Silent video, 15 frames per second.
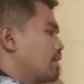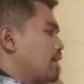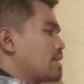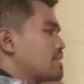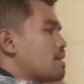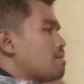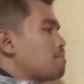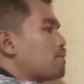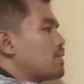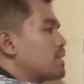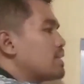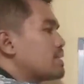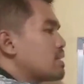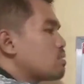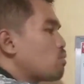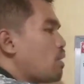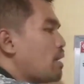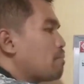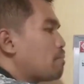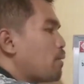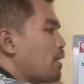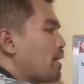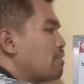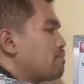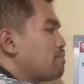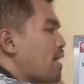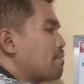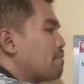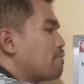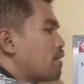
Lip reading: example, this is 1.5.